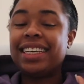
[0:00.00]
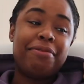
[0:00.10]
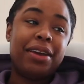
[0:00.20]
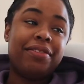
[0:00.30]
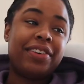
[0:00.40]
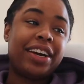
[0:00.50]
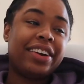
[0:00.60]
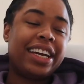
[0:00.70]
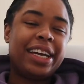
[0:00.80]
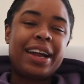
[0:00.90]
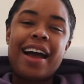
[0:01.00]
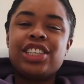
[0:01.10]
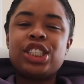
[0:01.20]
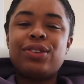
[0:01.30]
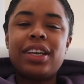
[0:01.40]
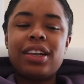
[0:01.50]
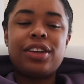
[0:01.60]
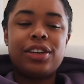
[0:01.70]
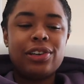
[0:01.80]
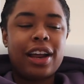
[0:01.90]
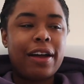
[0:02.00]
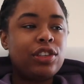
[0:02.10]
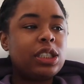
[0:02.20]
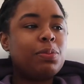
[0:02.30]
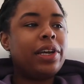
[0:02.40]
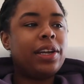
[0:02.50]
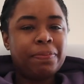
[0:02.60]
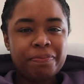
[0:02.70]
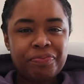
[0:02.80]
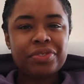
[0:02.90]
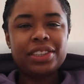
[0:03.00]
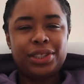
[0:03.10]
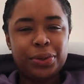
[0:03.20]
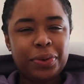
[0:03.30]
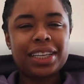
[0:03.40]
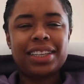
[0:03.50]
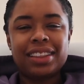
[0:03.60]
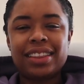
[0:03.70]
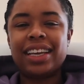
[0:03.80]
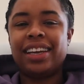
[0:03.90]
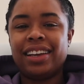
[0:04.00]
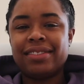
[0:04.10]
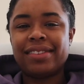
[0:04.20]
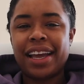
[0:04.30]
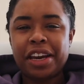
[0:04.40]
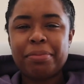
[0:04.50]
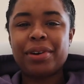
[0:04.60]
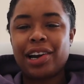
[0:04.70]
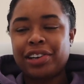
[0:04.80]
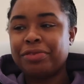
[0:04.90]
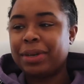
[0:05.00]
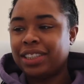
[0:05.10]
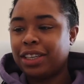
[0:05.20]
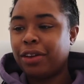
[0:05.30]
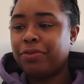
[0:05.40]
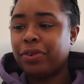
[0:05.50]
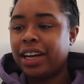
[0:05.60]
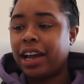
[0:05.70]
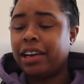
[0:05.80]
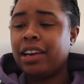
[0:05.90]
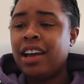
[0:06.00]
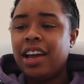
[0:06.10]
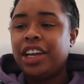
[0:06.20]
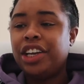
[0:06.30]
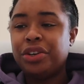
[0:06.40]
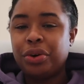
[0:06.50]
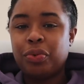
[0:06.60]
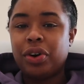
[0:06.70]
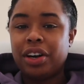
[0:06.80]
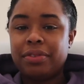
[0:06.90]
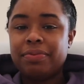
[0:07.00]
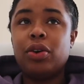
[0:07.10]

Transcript: I just feel good. I've just been doing the thing and I'm proud of myself for it. And you know what?